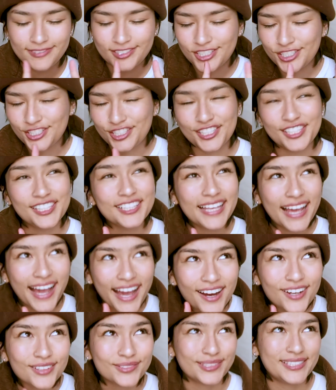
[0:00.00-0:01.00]
Chill
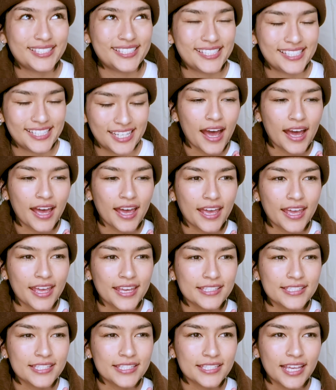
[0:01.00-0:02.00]
out.
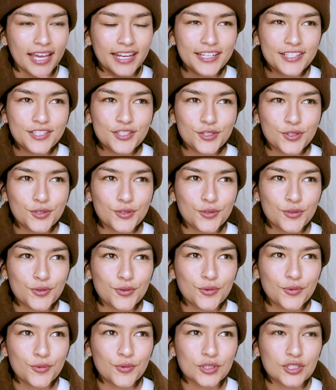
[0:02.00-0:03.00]
I decided
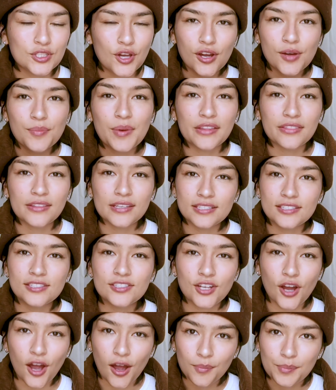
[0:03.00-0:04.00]
to talk about this
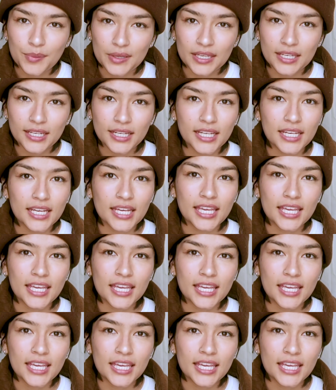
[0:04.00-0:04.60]
topic